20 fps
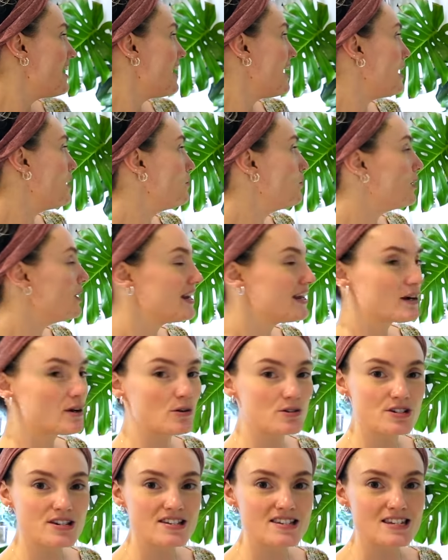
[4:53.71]
And when it
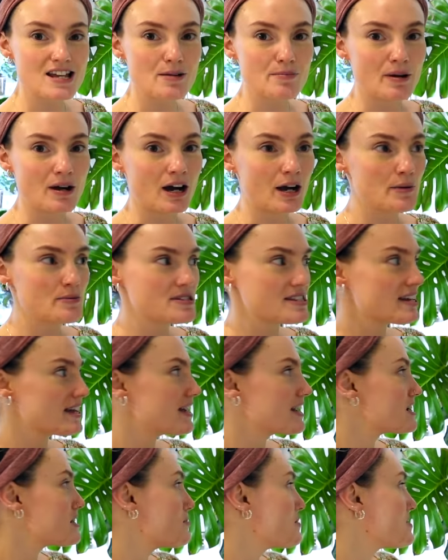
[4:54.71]
got to summer, I was thinking to